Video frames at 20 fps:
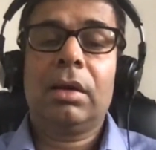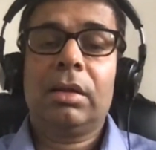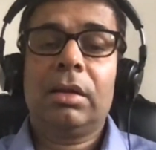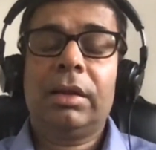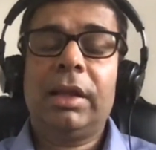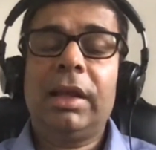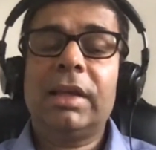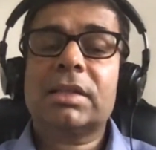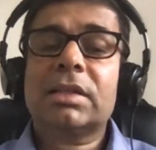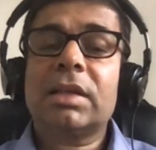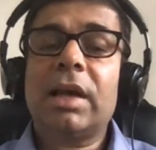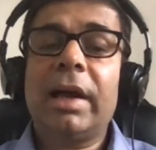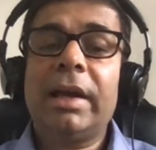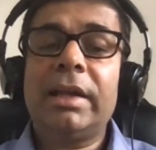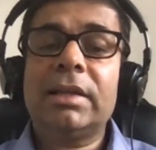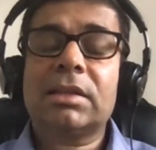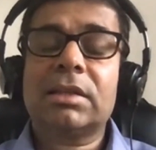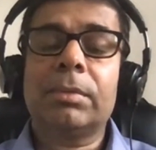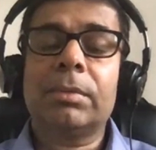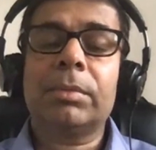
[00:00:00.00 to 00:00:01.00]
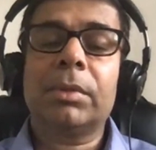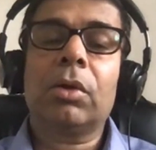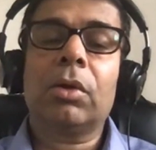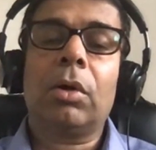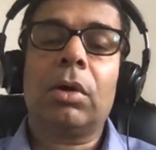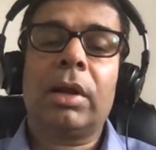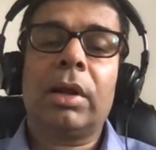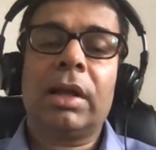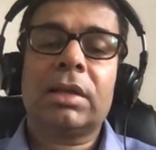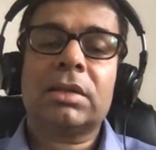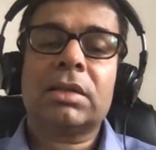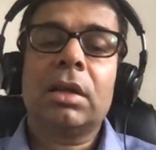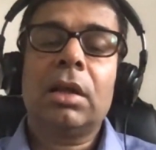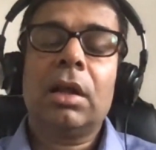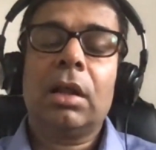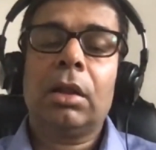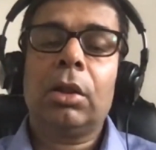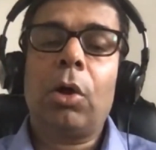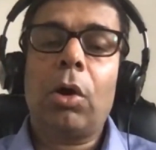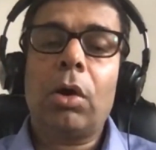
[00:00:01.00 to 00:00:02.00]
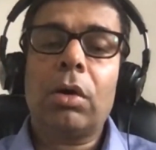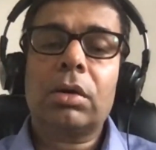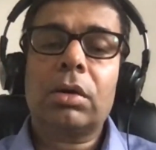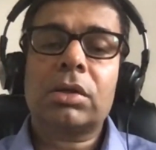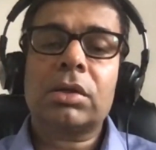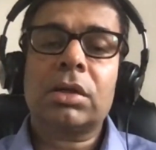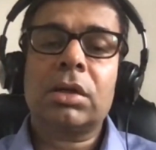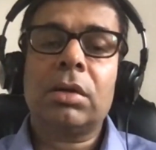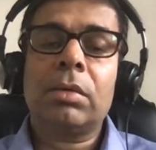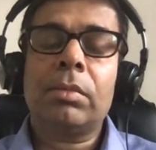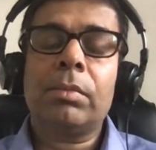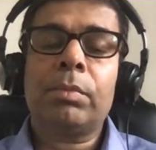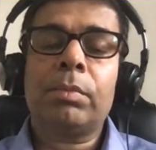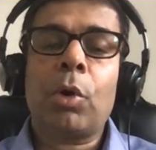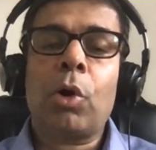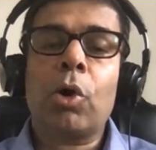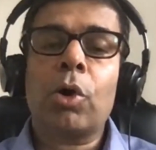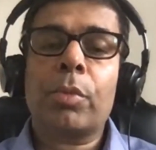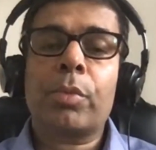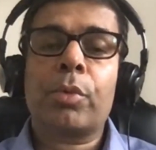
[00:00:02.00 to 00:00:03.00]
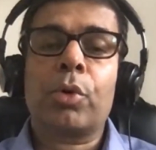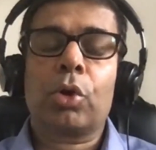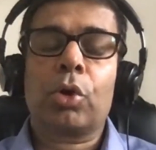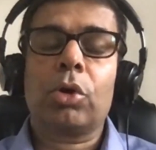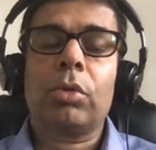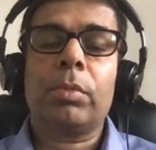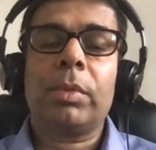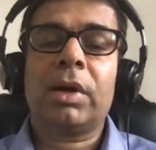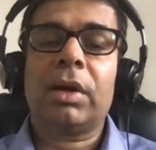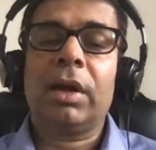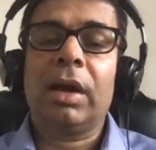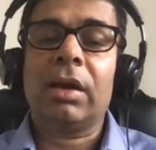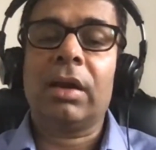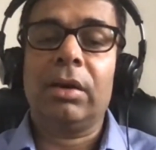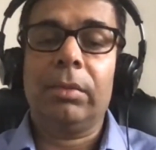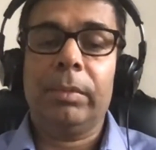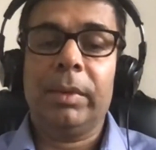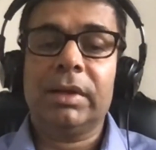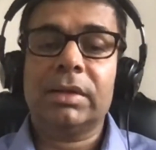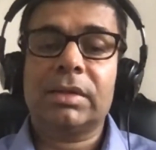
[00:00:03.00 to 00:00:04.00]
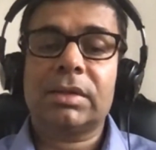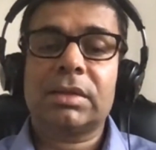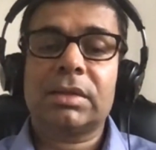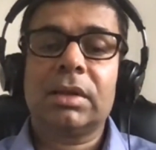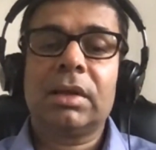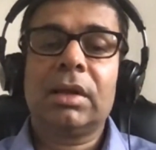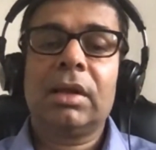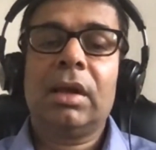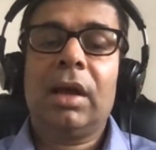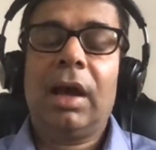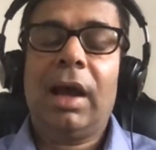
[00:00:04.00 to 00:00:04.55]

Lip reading: They sign something called as long-term power procurement agreements.